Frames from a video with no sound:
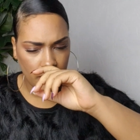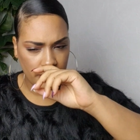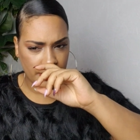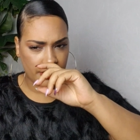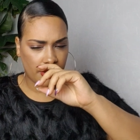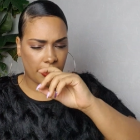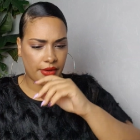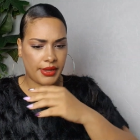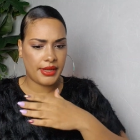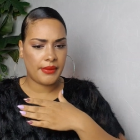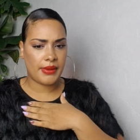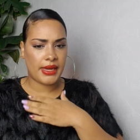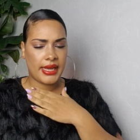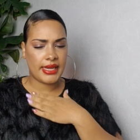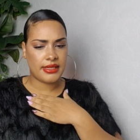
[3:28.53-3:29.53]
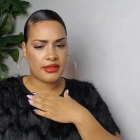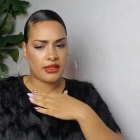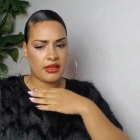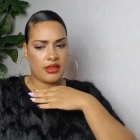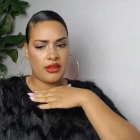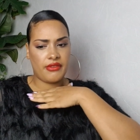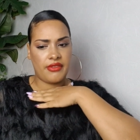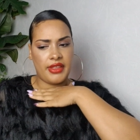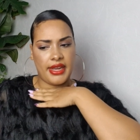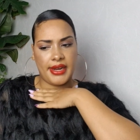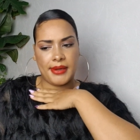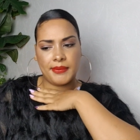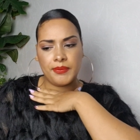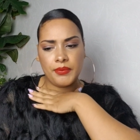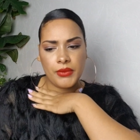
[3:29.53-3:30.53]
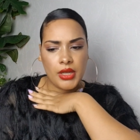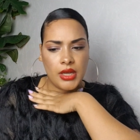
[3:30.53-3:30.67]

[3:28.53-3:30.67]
sorry I had to cough there